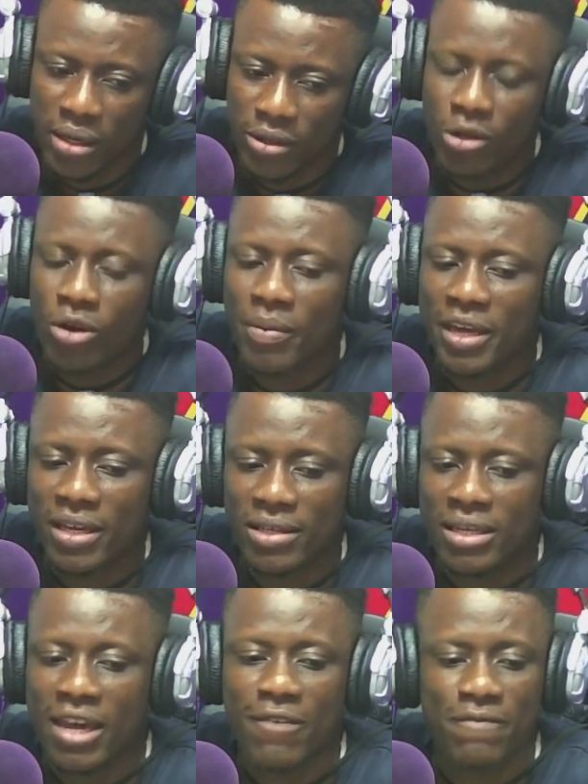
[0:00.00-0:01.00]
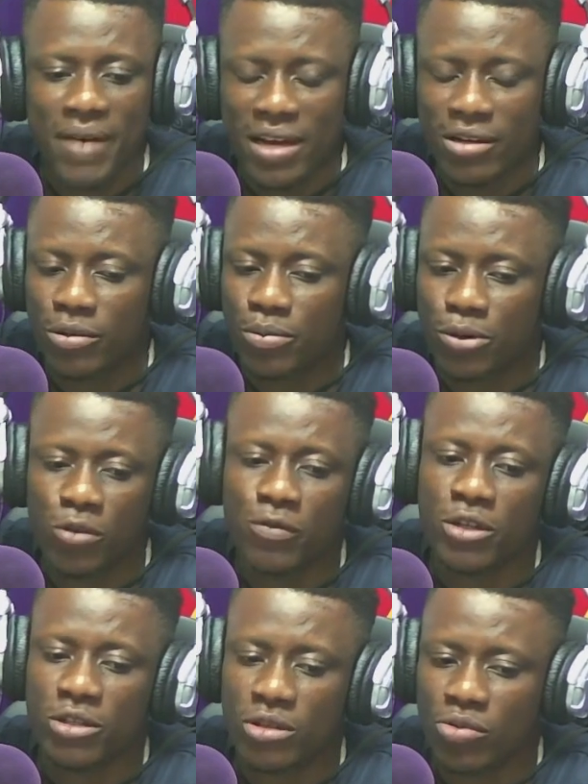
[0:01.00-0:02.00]
The lawmakers gave final
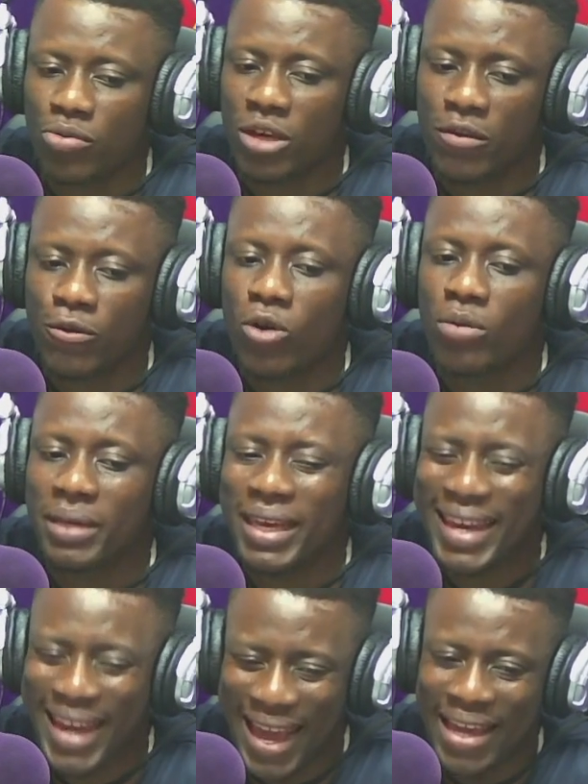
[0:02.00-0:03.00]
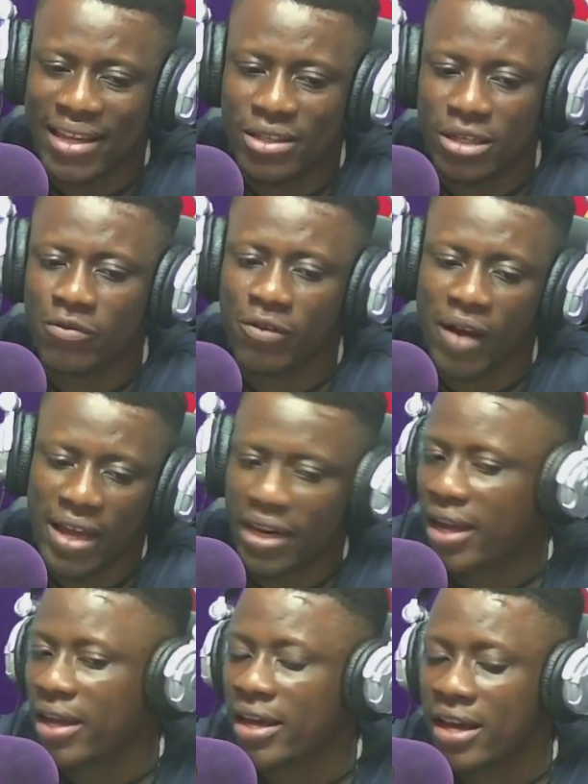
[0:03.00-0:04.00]
approval to the reform late on
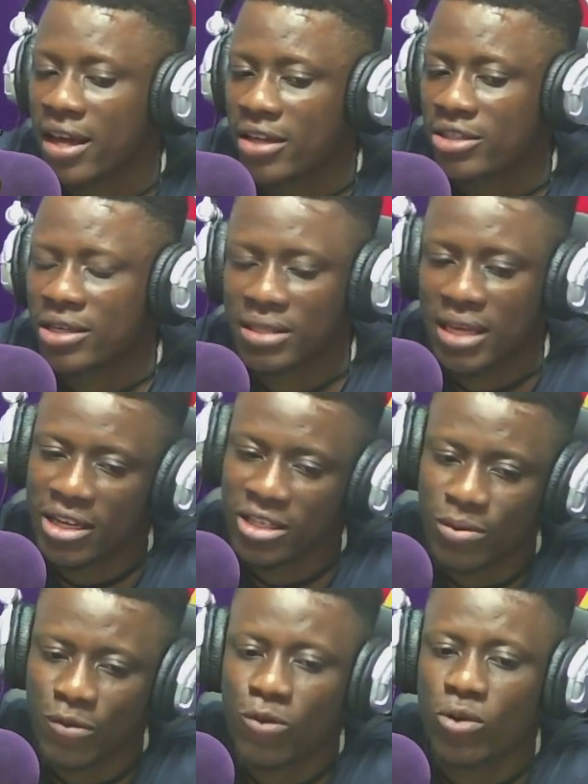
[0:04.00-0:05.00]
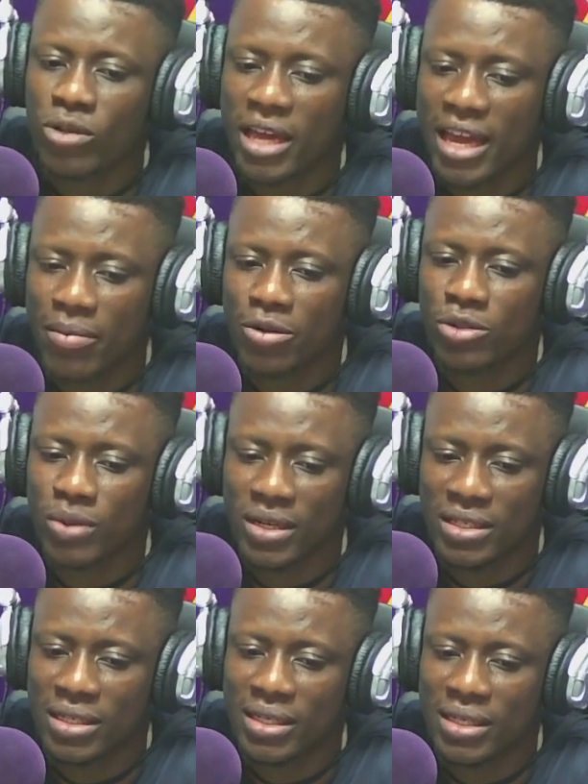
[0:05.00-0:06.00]
Friday, just days before the April
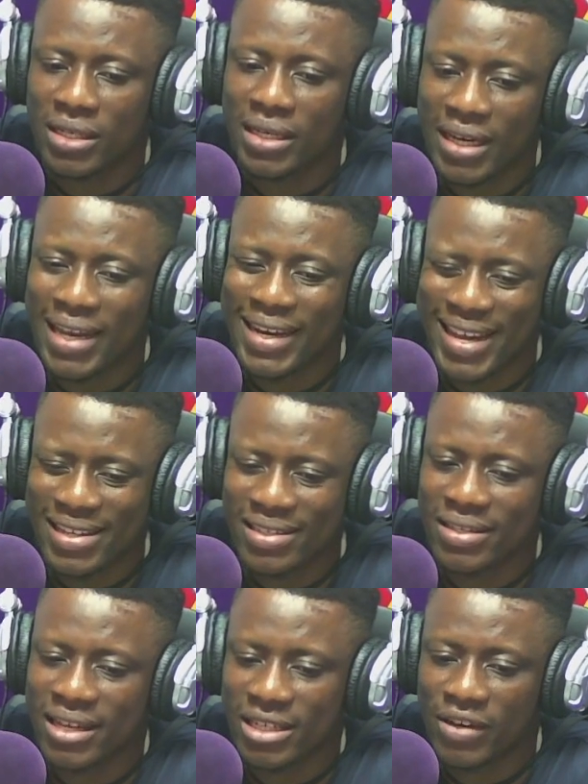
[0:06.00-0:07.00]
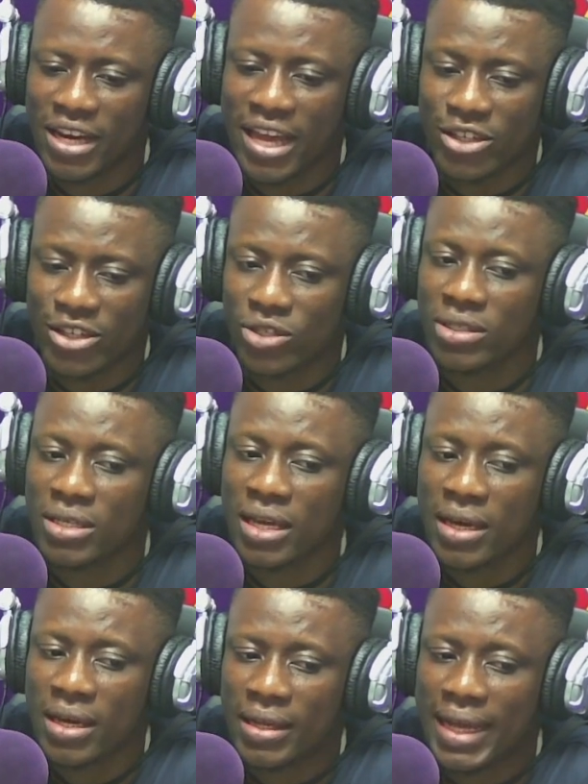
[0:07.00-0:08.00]
29 legislative elections
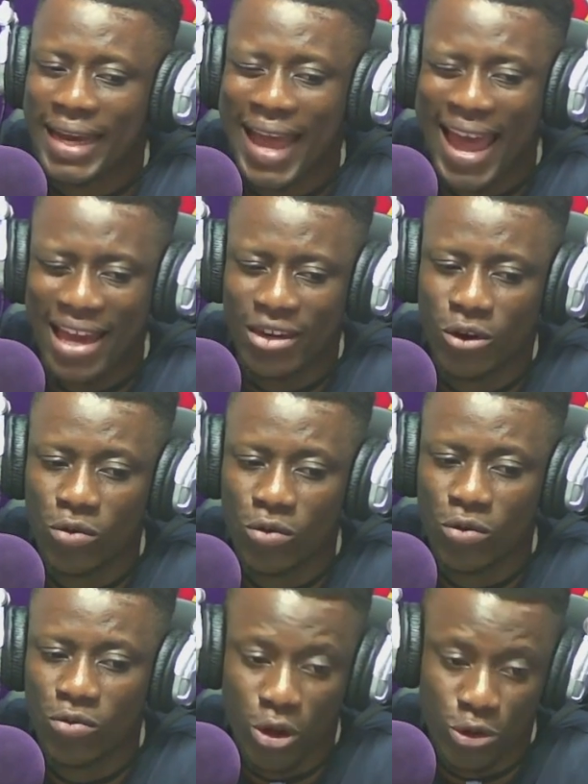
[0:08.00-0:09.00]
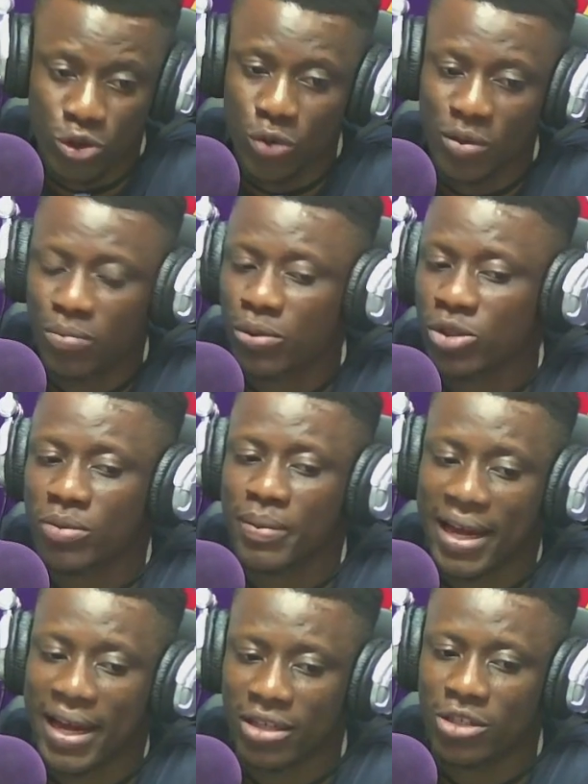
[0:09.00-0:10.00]
that had also been pushed
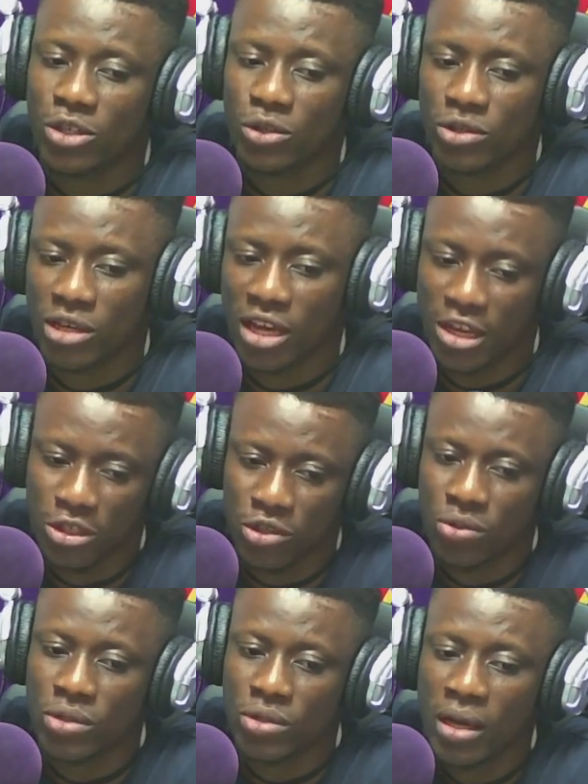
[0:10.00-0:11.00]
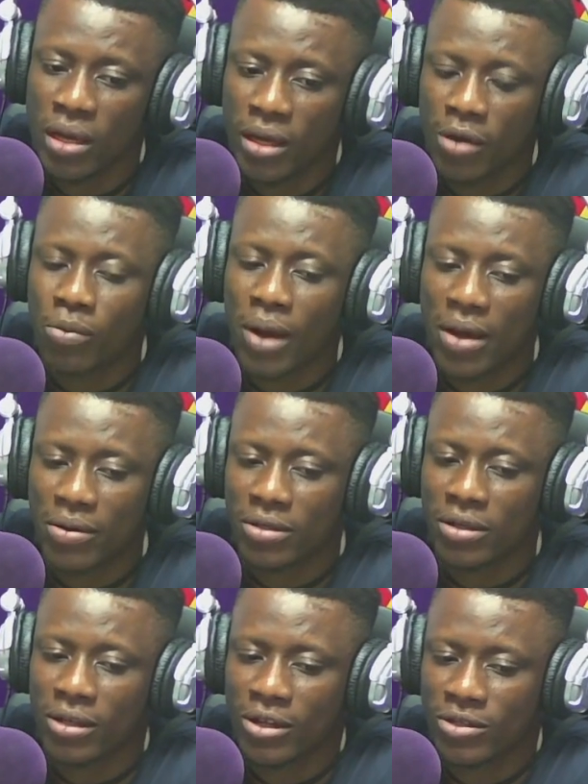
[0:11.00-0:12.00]
back due to the issues around
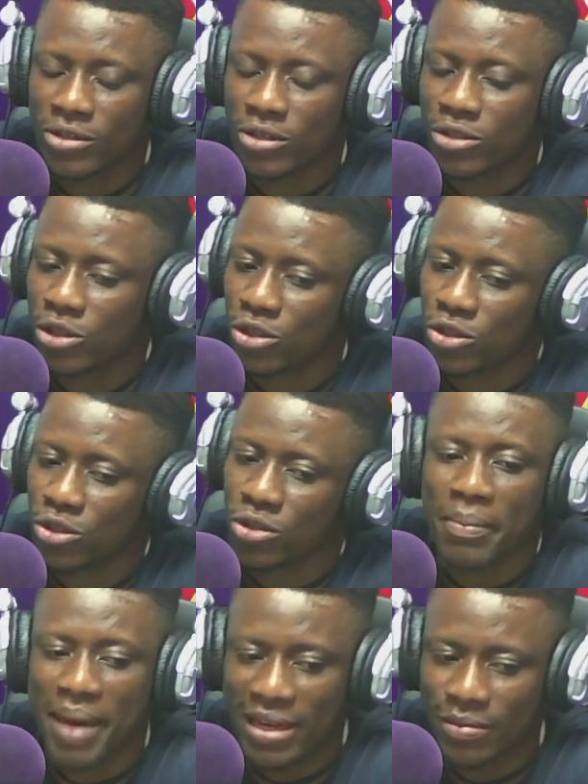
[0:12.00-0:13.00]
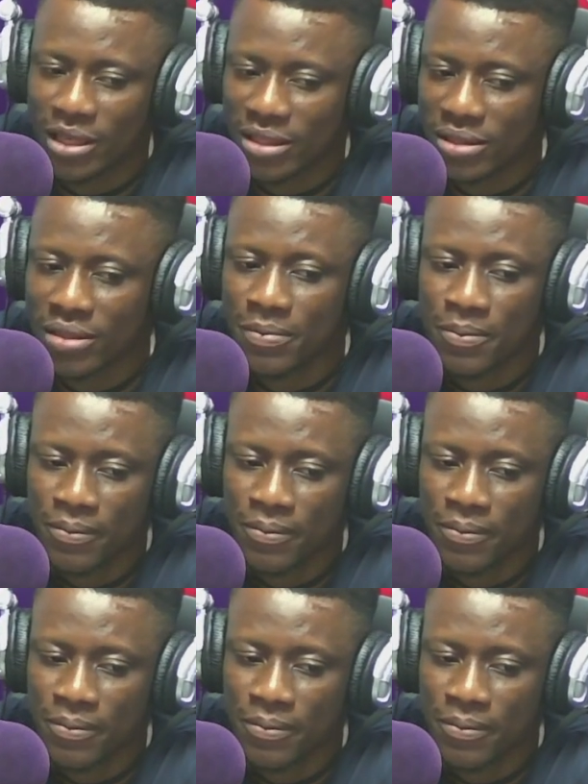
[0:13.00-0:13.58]
the constitutional amendments.